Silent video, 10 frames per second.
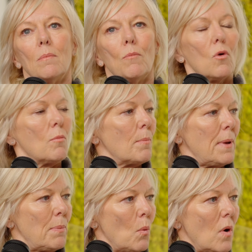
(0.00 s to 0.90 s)
more and more
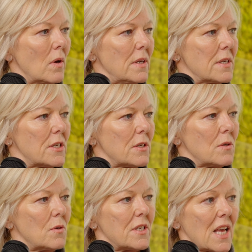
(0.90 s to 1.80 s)
people wanting
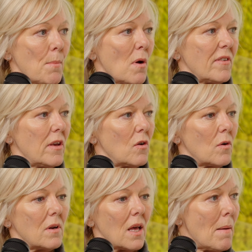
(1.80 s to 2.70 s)
to come over here
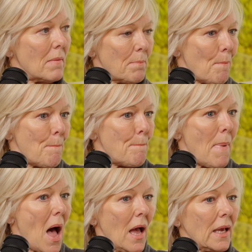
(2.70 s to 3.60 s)
and
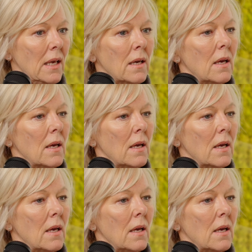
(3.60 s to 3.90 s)
buy